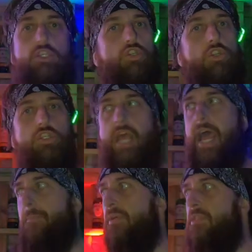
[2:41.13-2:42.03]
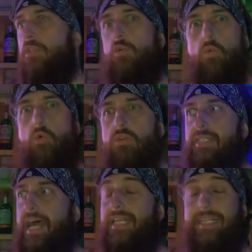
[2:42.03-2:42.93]
soon as it happens and the war
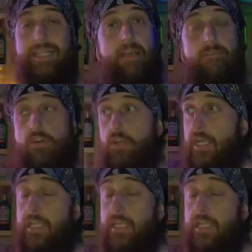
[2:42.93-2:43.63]
starts, and they've got to,